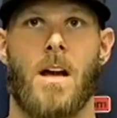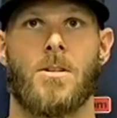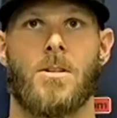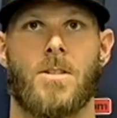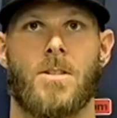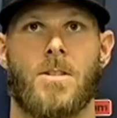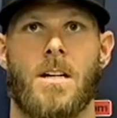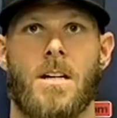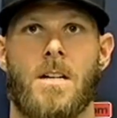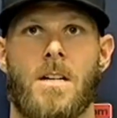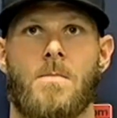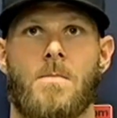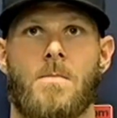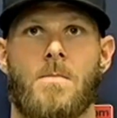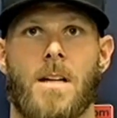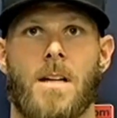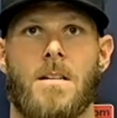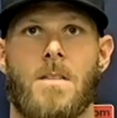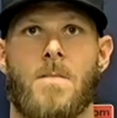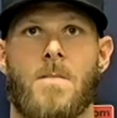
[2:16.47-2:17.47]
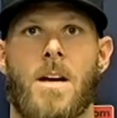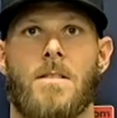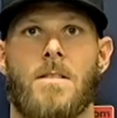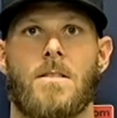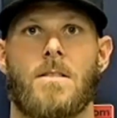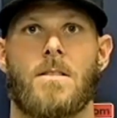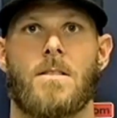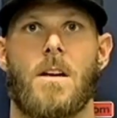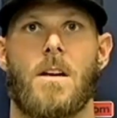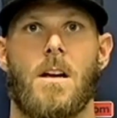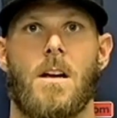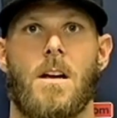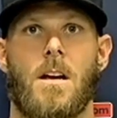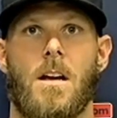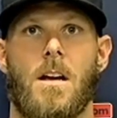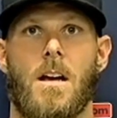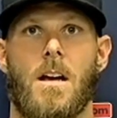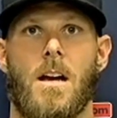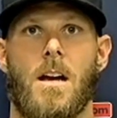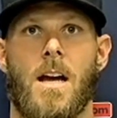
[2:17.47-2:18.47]
and how much I needed my teammates,
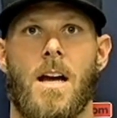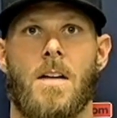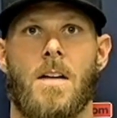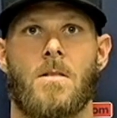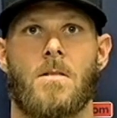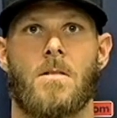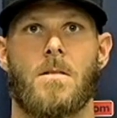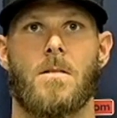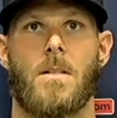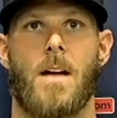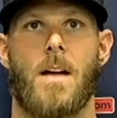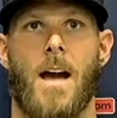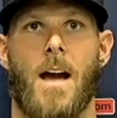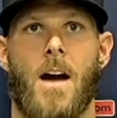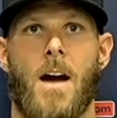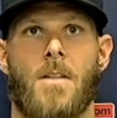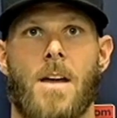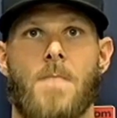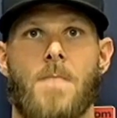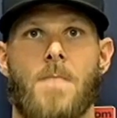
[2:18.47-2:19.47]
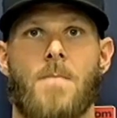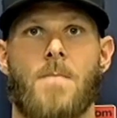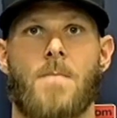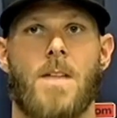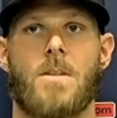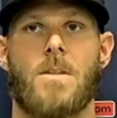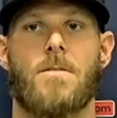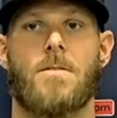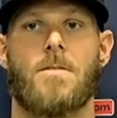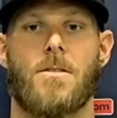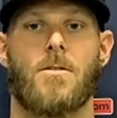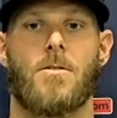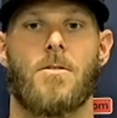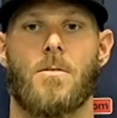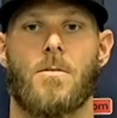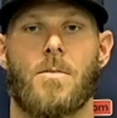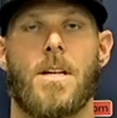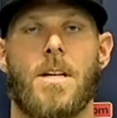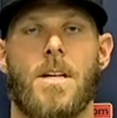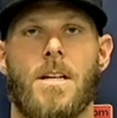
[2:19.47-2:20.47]
and how they made me
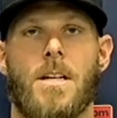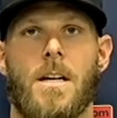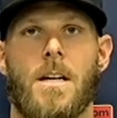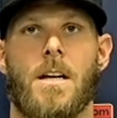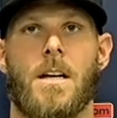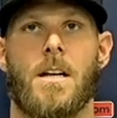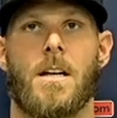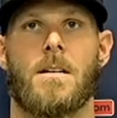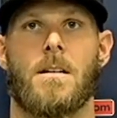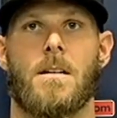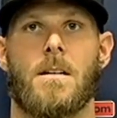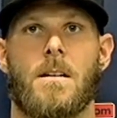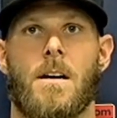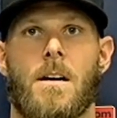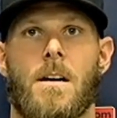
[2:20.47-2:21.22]
feel complete again.